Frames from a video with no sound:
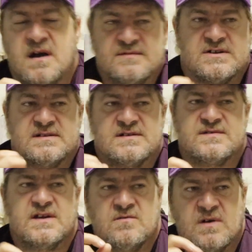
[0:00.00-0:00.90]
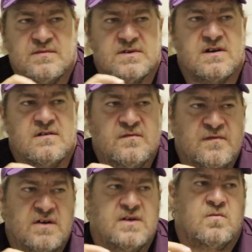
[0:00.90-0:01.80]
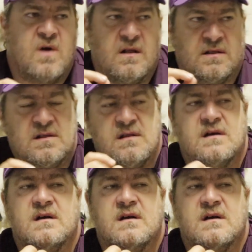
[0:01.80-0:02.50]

I'm trying to think what would go very well